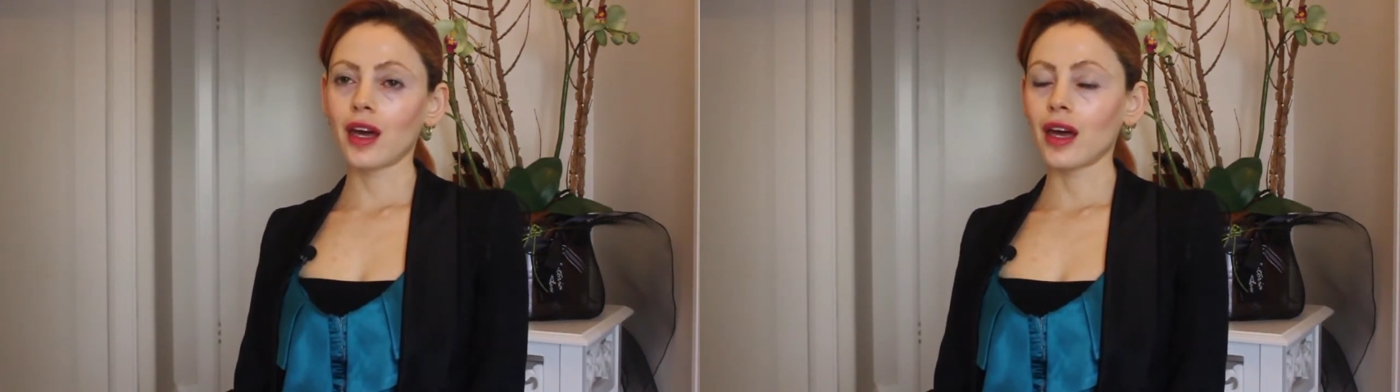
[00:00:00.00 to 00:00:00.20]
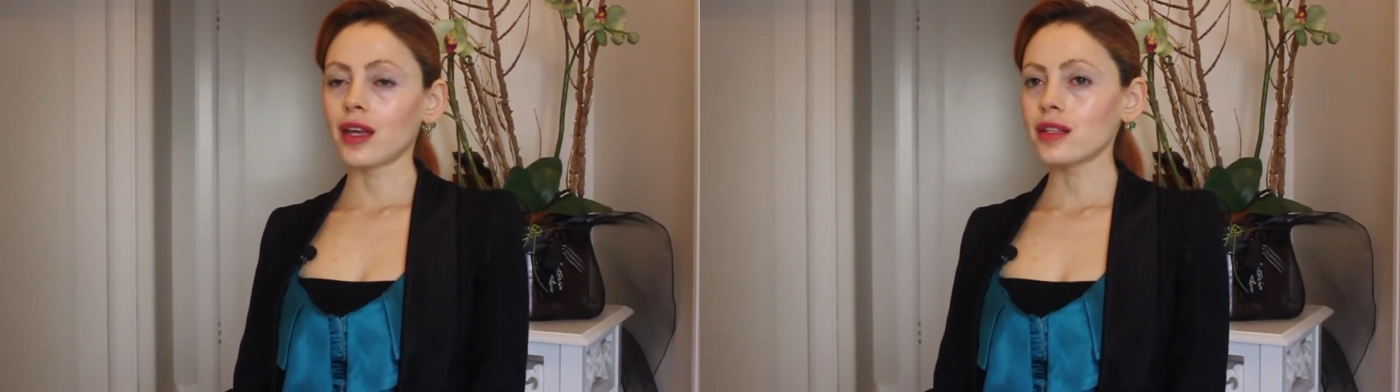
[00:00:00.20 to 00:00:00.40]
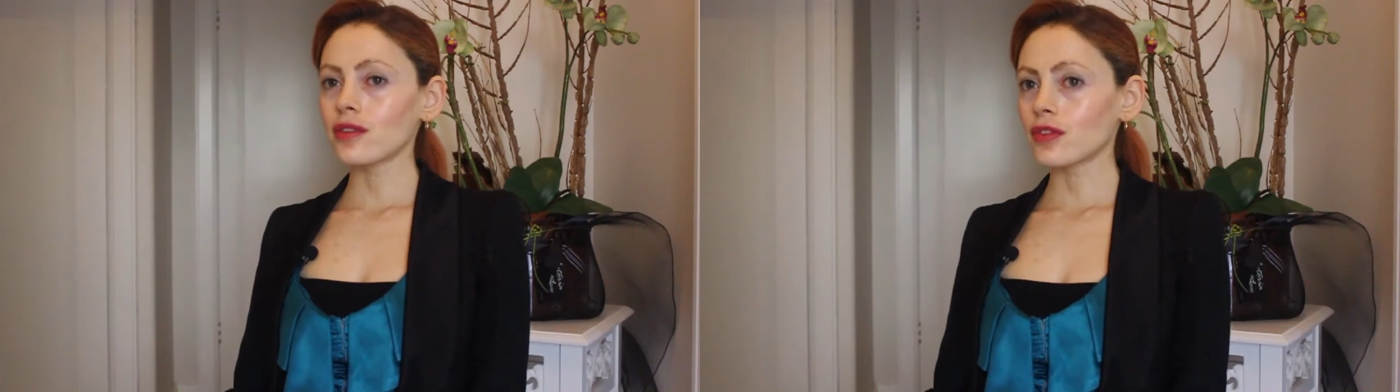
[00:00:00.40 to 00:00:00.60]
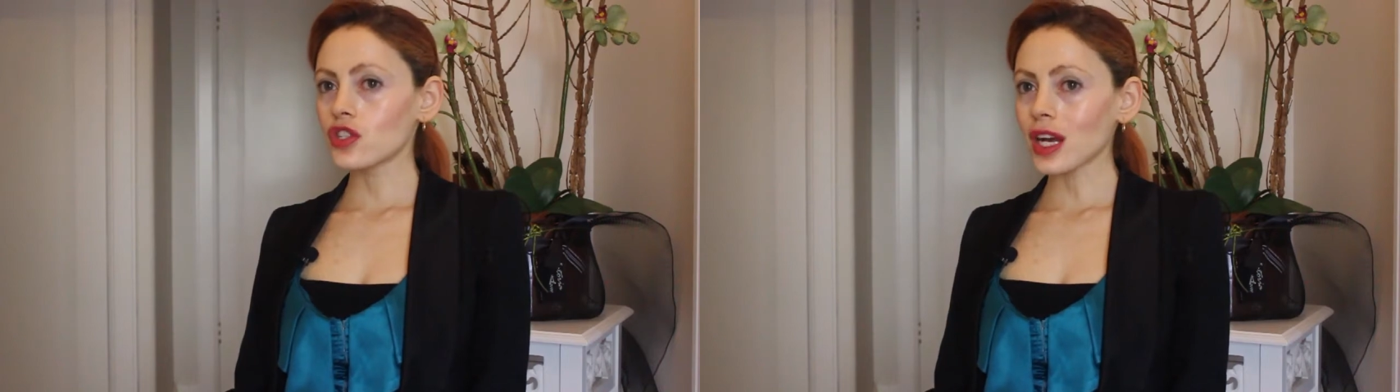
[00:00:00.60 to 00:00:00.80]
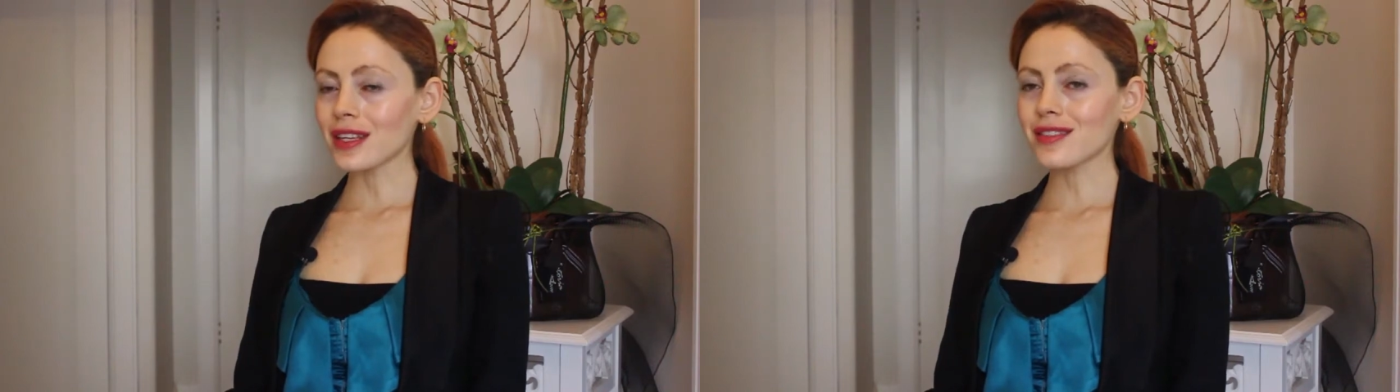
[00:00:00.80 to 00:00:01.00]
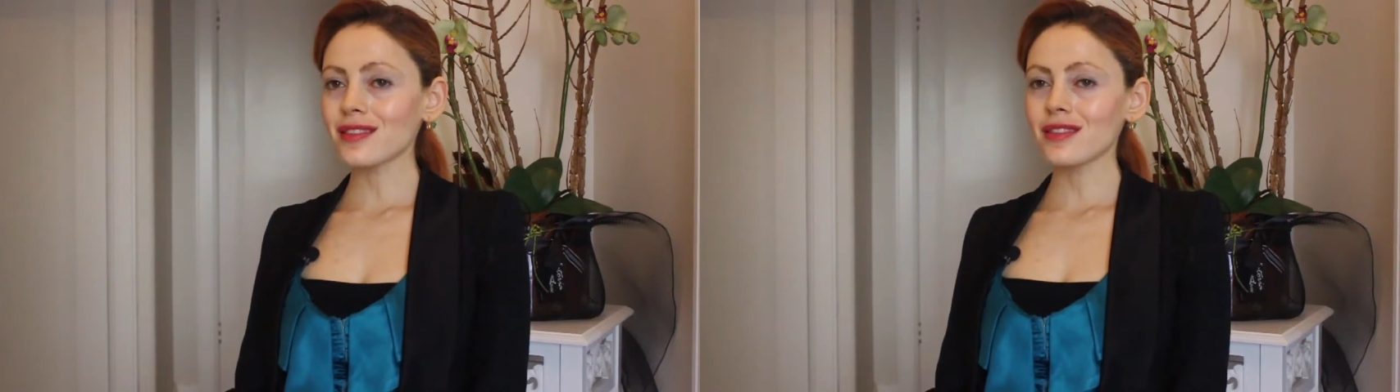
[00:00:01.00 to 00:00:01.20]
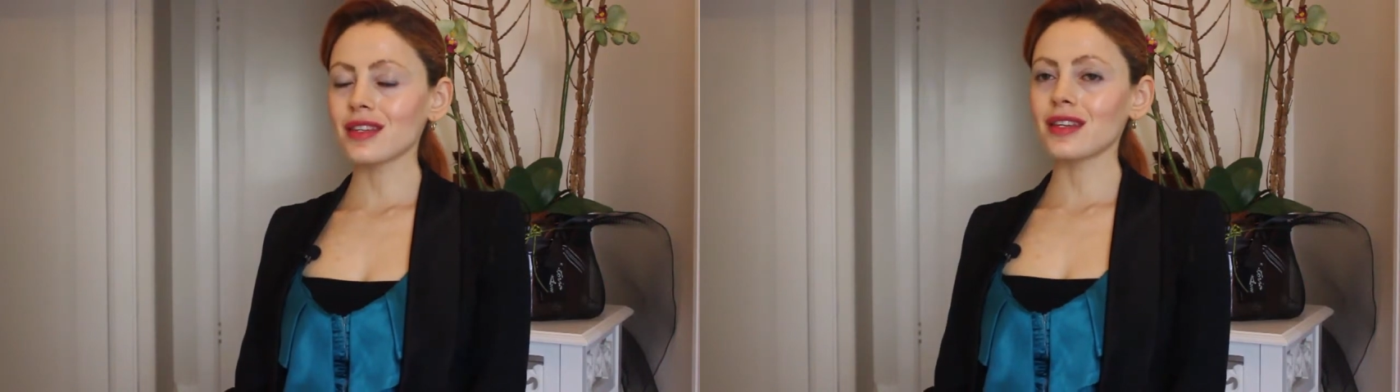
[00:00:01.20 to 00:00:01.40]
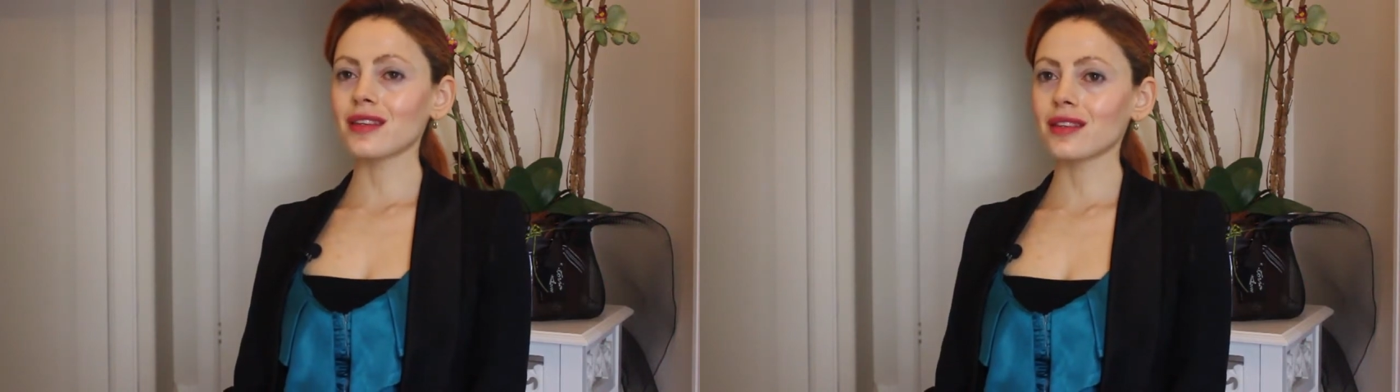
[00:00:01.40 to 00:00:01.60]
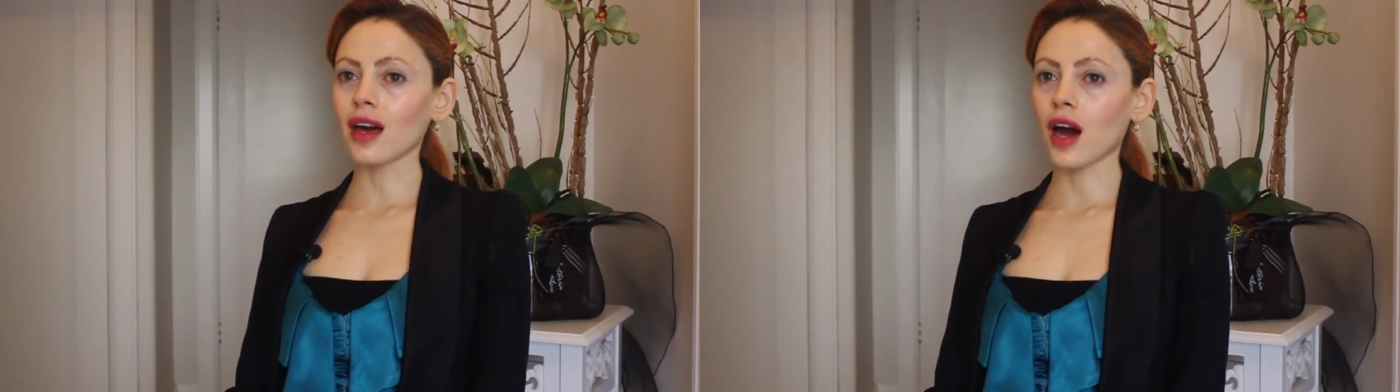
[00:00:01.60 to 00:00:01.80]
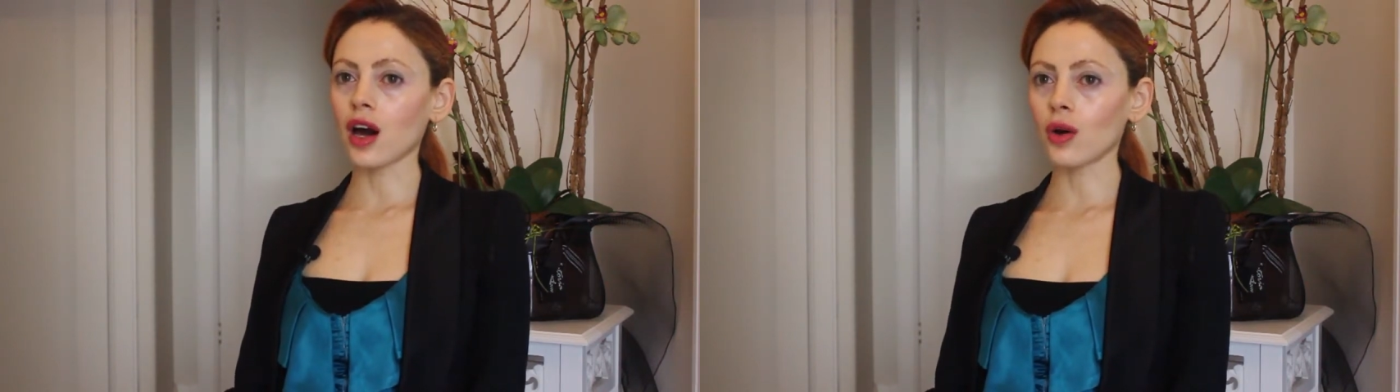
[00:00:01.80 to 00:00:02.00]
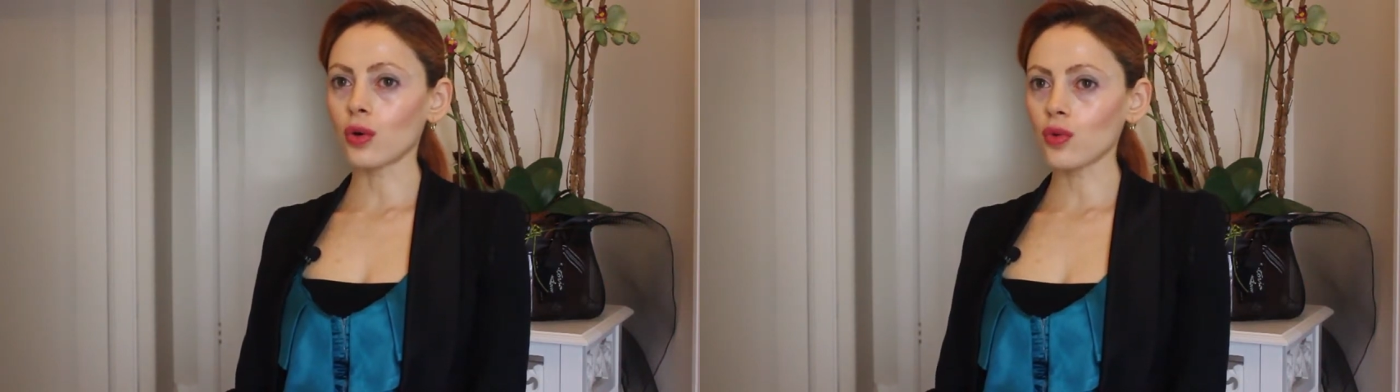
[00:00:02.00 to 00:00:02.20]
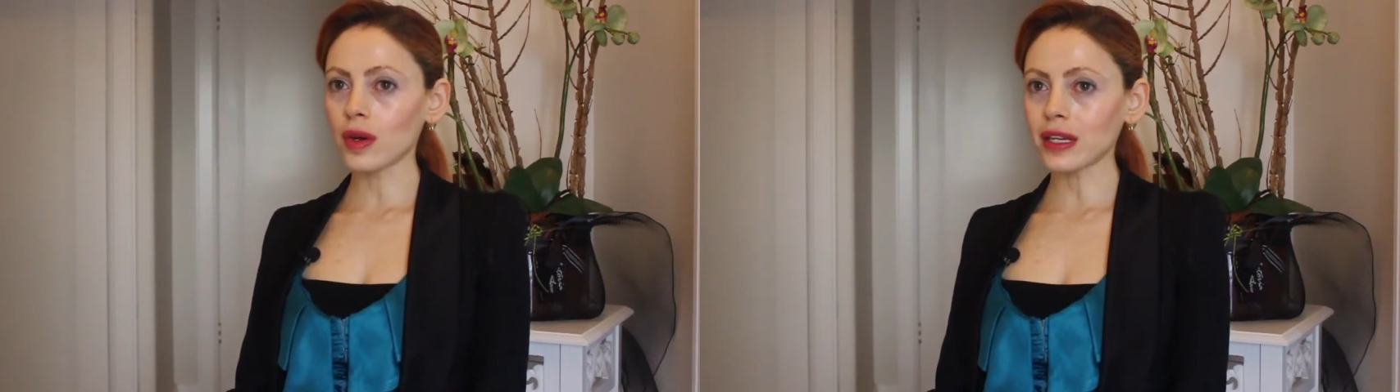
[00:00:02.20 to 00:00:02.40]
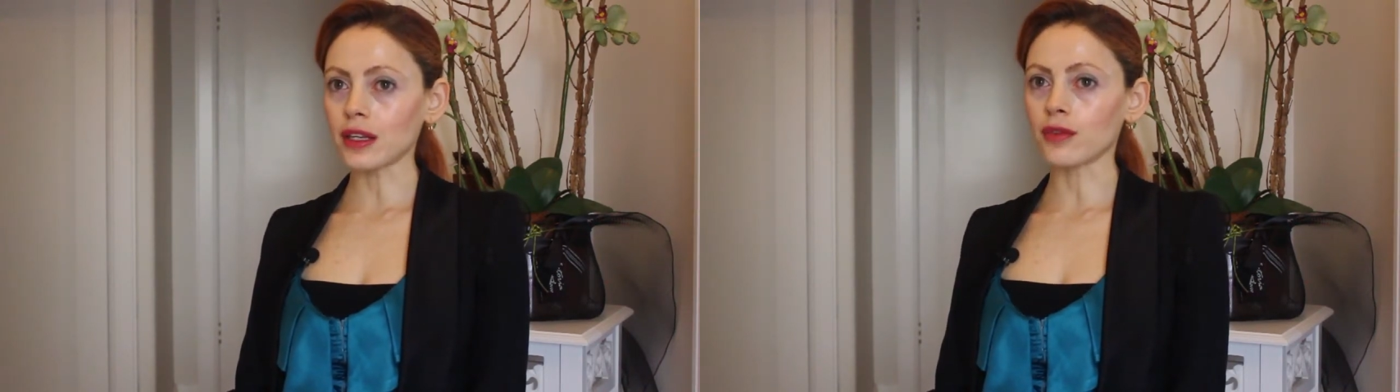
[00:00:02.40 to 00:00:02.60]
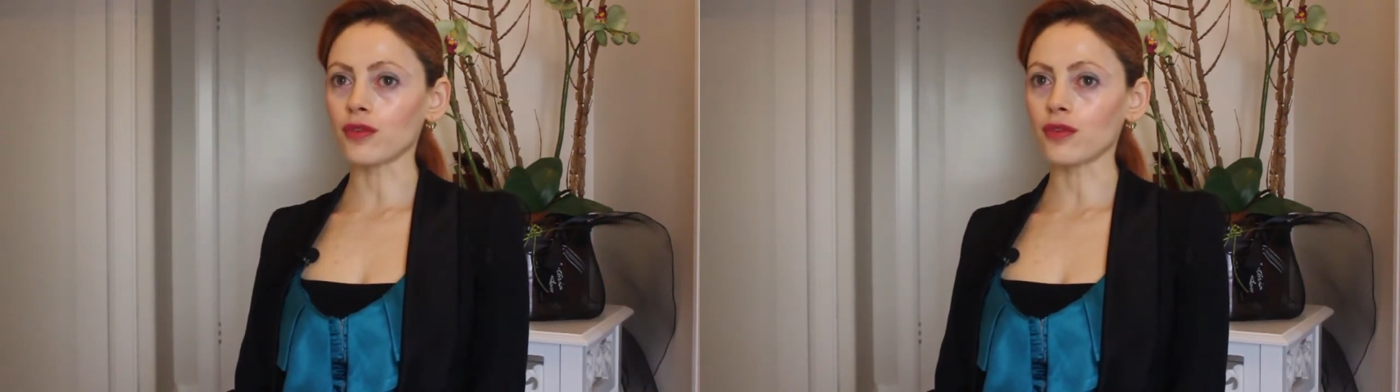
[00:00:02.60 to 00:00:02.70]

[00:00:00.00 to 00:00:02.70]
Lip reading: And if adjacent teeth are already